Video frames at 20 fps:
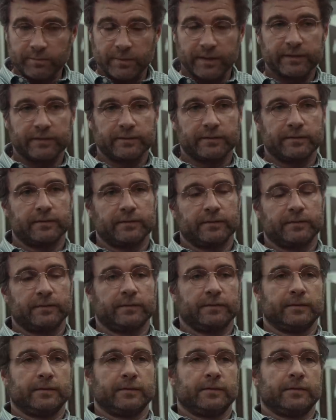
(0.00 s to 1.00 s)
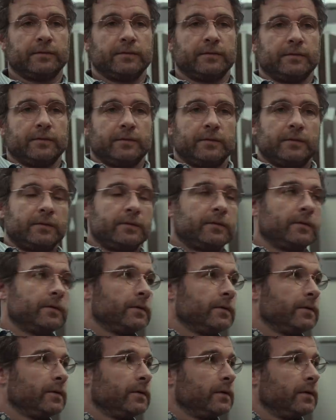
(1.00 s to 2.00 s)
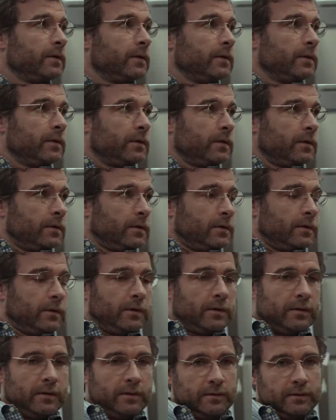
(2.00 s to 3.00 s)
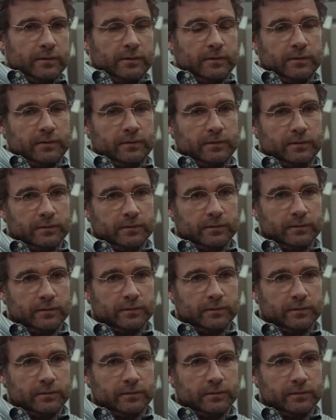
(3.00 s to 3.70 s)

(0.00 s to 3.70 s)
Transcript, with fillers: he's tough, and uh, he's tough on his. He was tough on